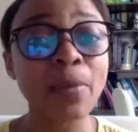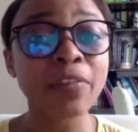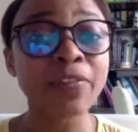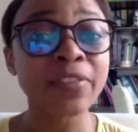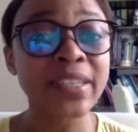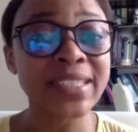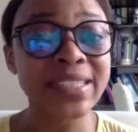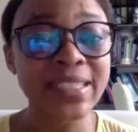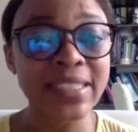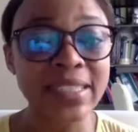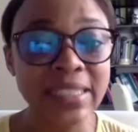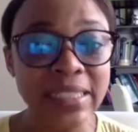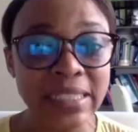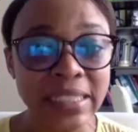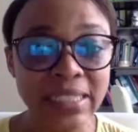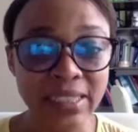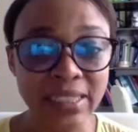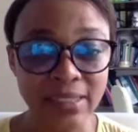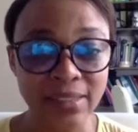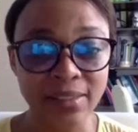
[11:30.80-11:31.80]
Some of the
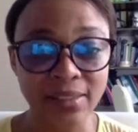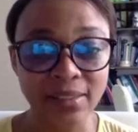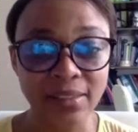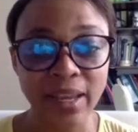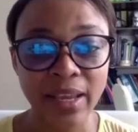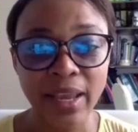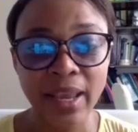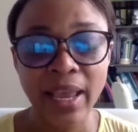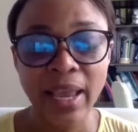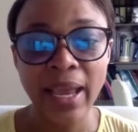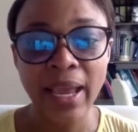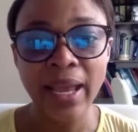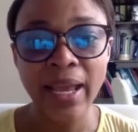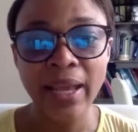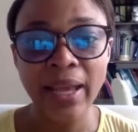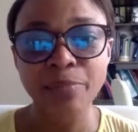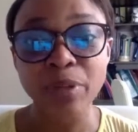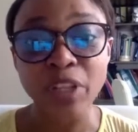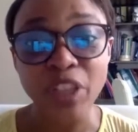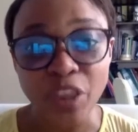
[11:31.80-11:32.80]
diseases,
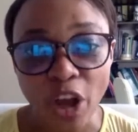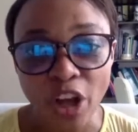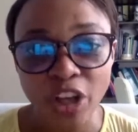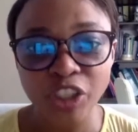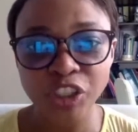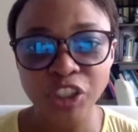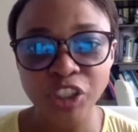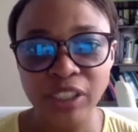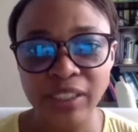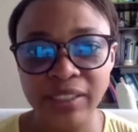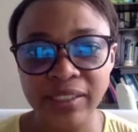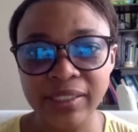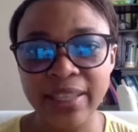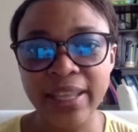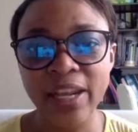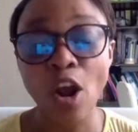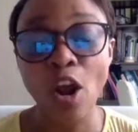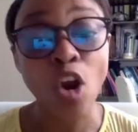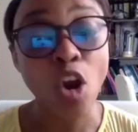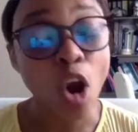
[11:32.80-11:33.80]

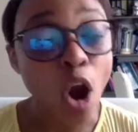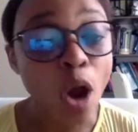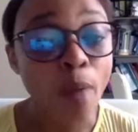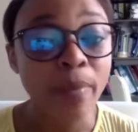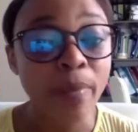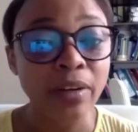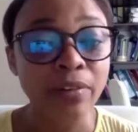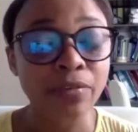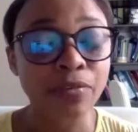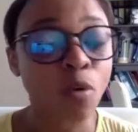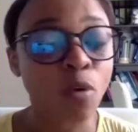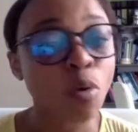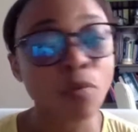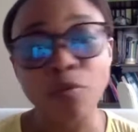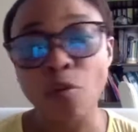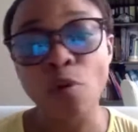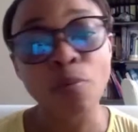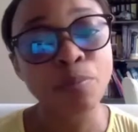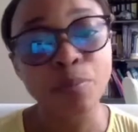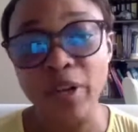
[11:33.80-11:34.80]
pathologies that are common
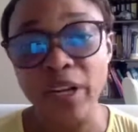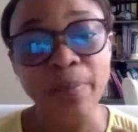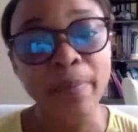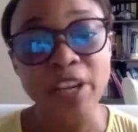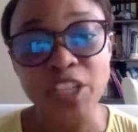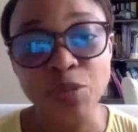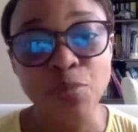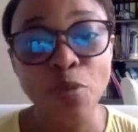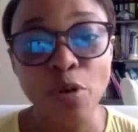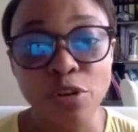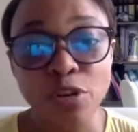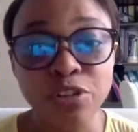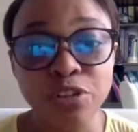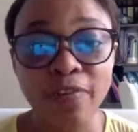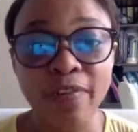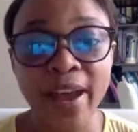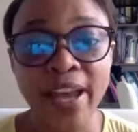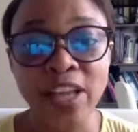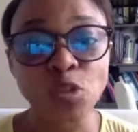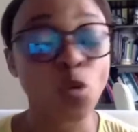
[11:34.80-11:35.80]
for pretty much
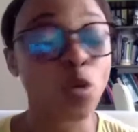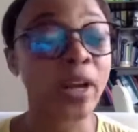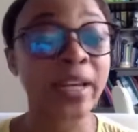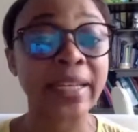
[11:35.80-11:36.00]
most of us,